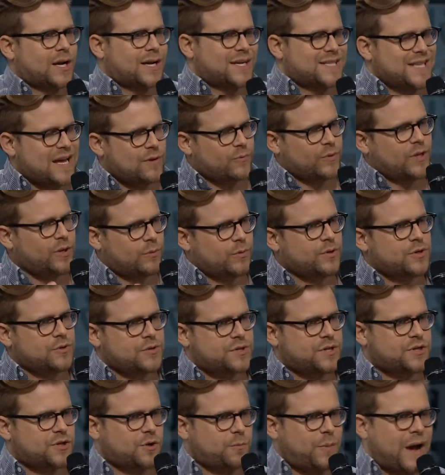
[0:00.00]
because that really
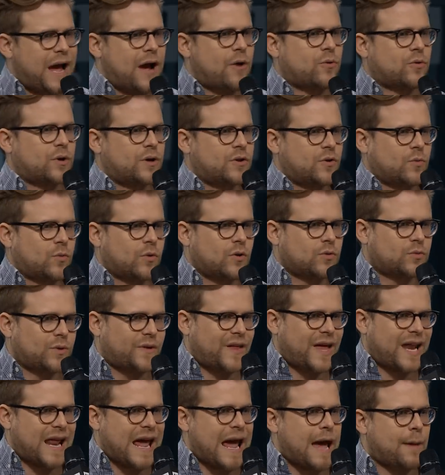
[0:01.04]
reduces your power in the world when
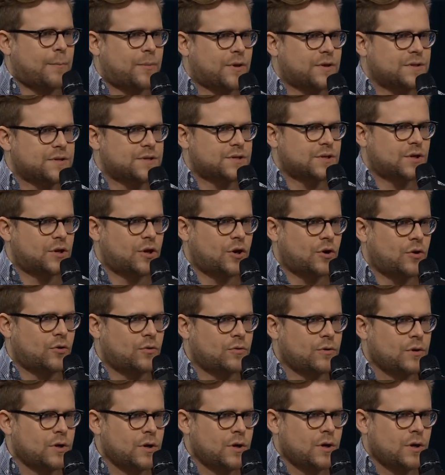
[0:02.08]
that happens, you know.